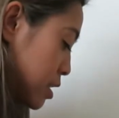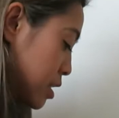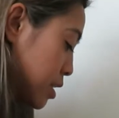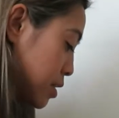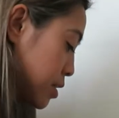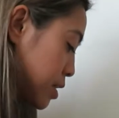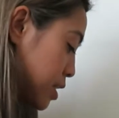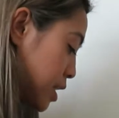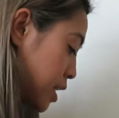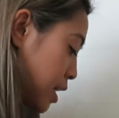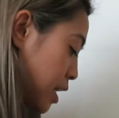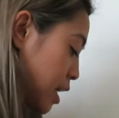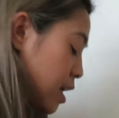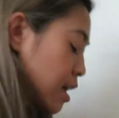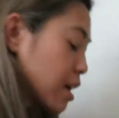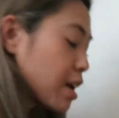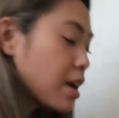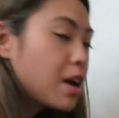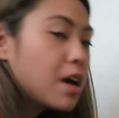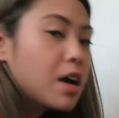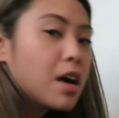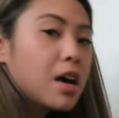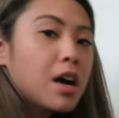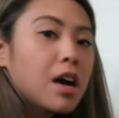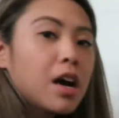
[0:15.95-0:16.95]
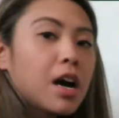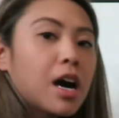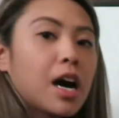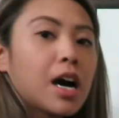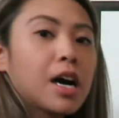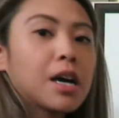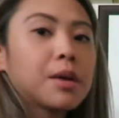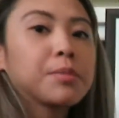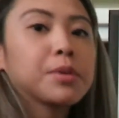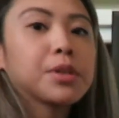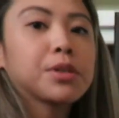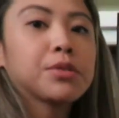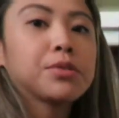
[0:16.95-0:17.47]
So today
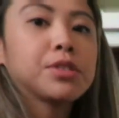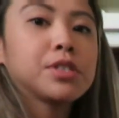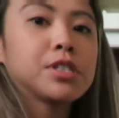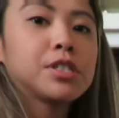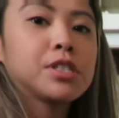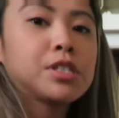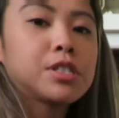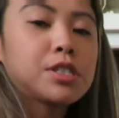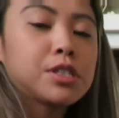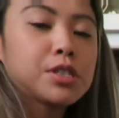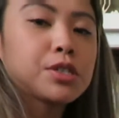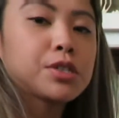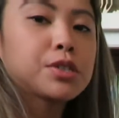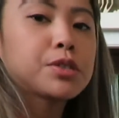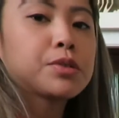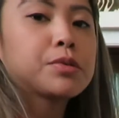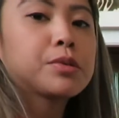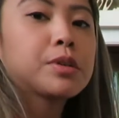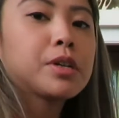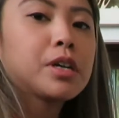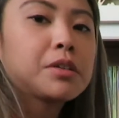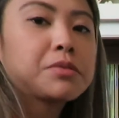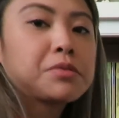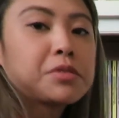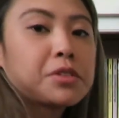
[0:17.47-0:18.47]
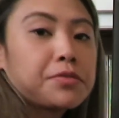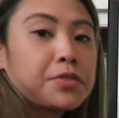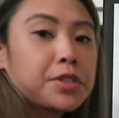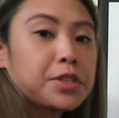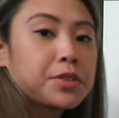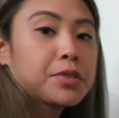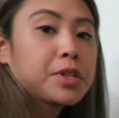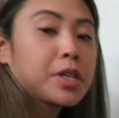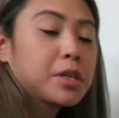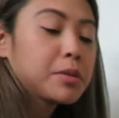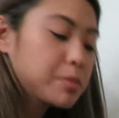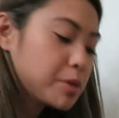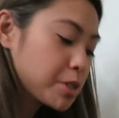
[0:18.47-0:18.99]
I'm going to do a
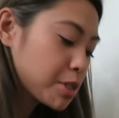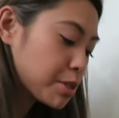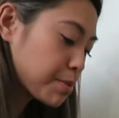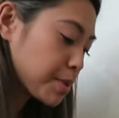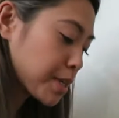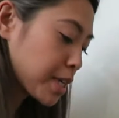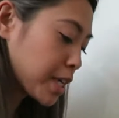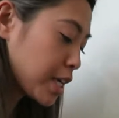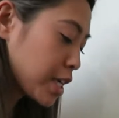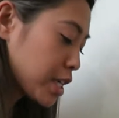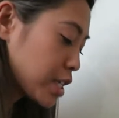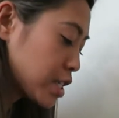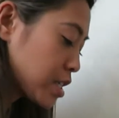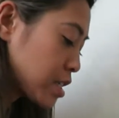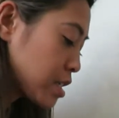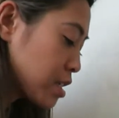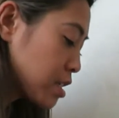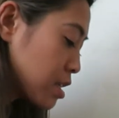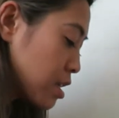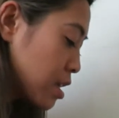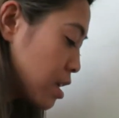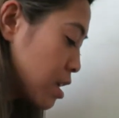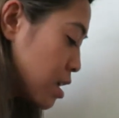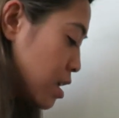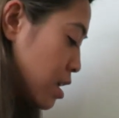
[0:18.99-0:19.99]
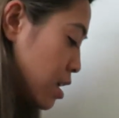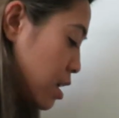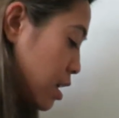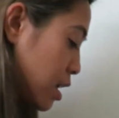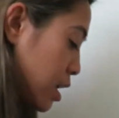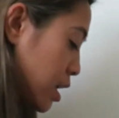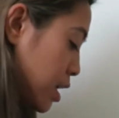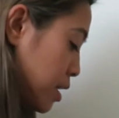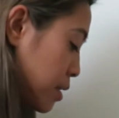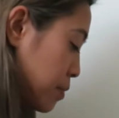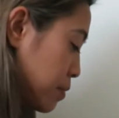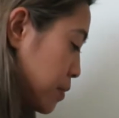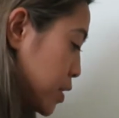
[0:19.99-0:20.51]
review on multiplication.
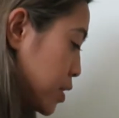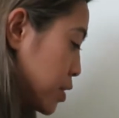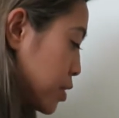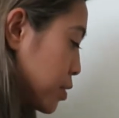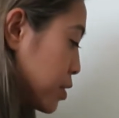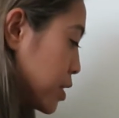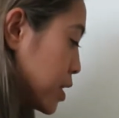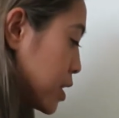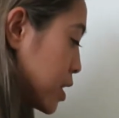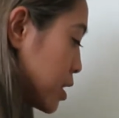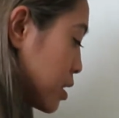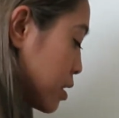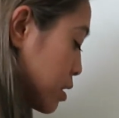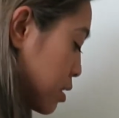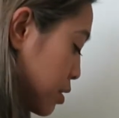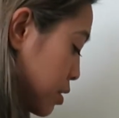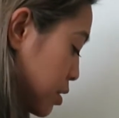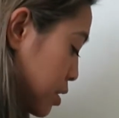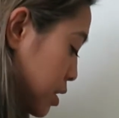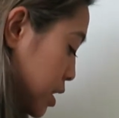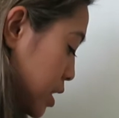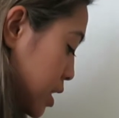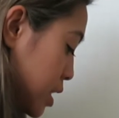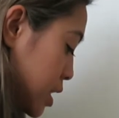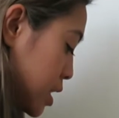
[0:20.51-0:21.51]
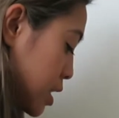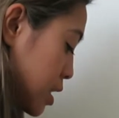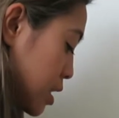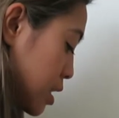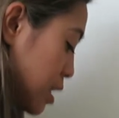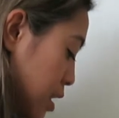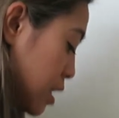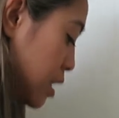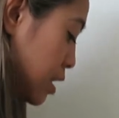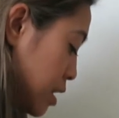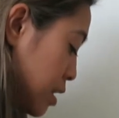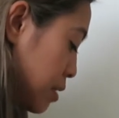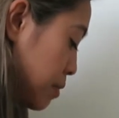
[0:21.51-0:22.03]
The students learned this
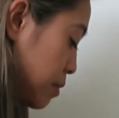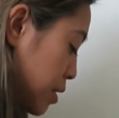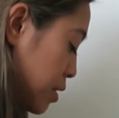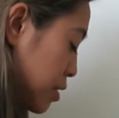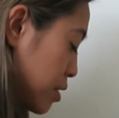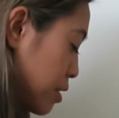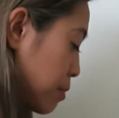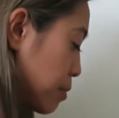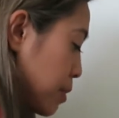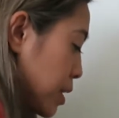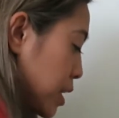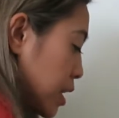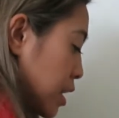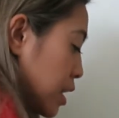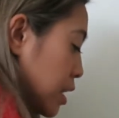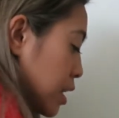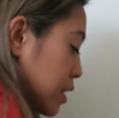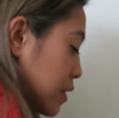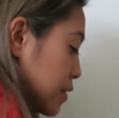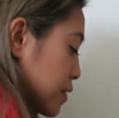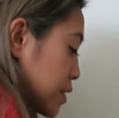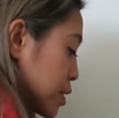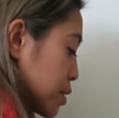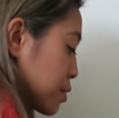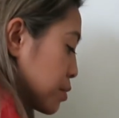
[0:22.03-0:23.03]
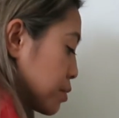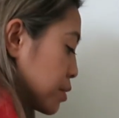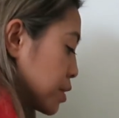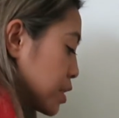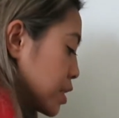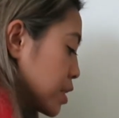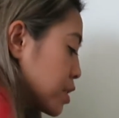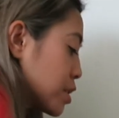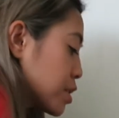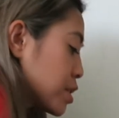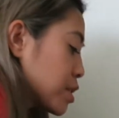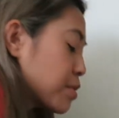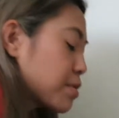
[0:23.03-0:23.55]
near the beginning of school
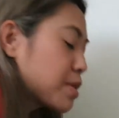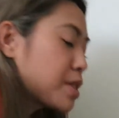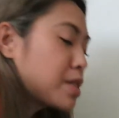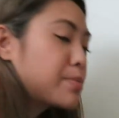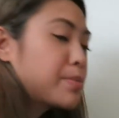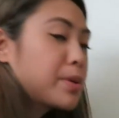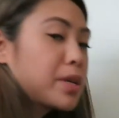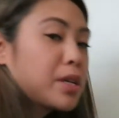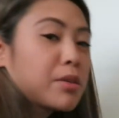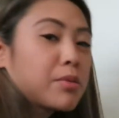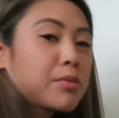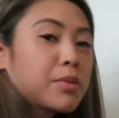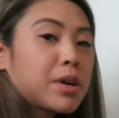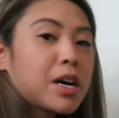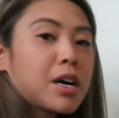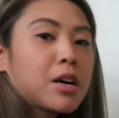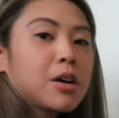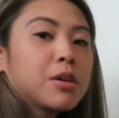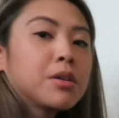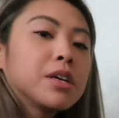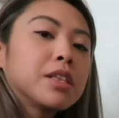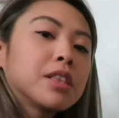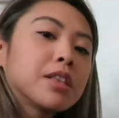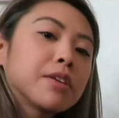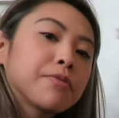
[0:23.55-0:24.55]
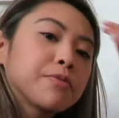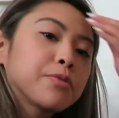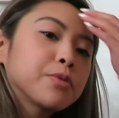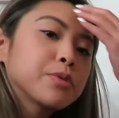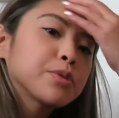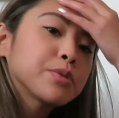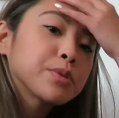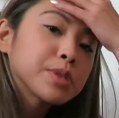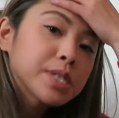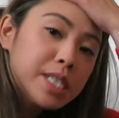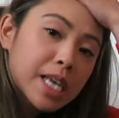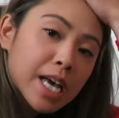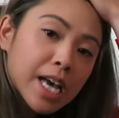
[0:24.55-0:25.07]
year, so it's been a while. And then for
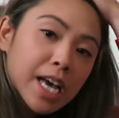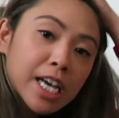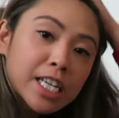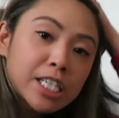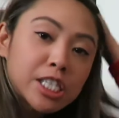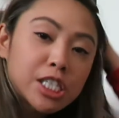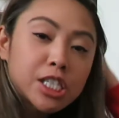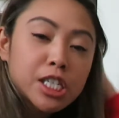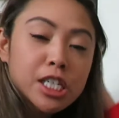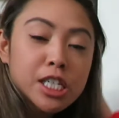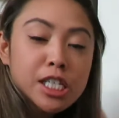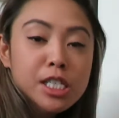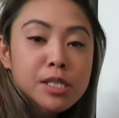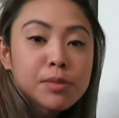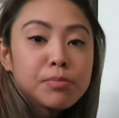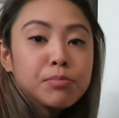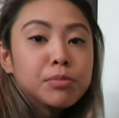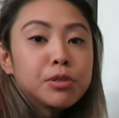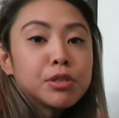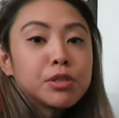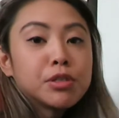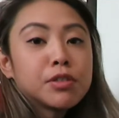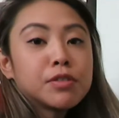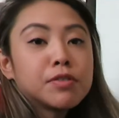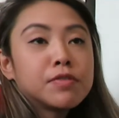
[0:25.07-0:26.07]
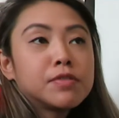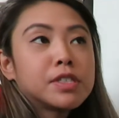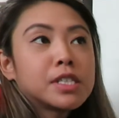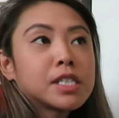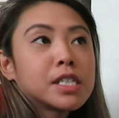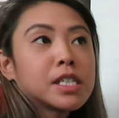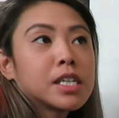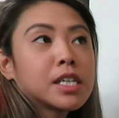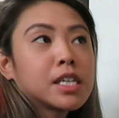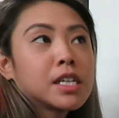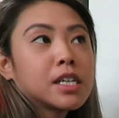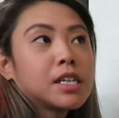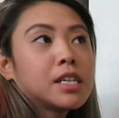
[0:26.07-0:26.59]
those that had just moved,
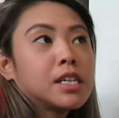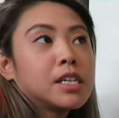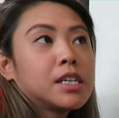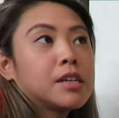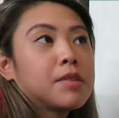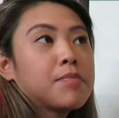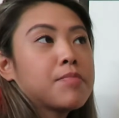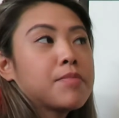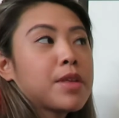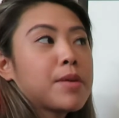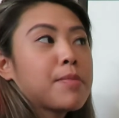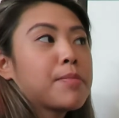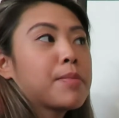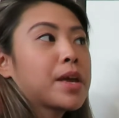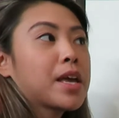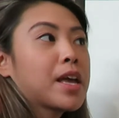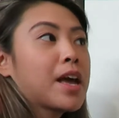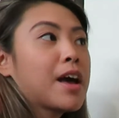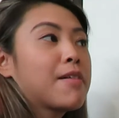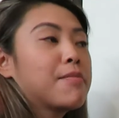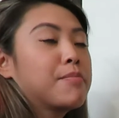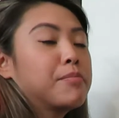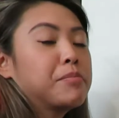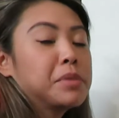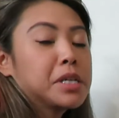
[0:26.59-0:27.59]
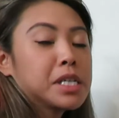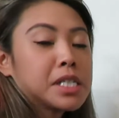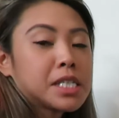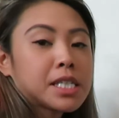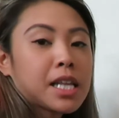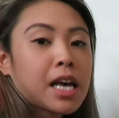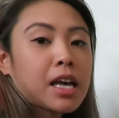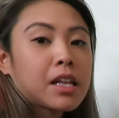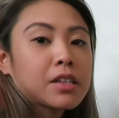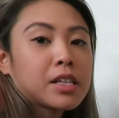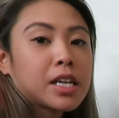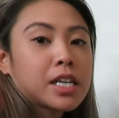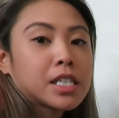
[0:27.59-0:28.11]
they may have missed
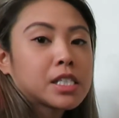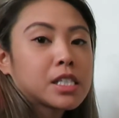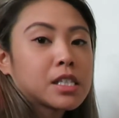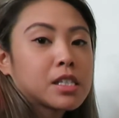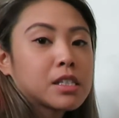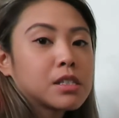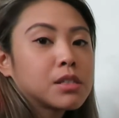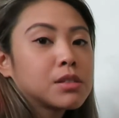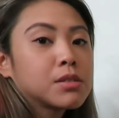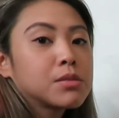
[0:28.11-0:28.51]
that lesson.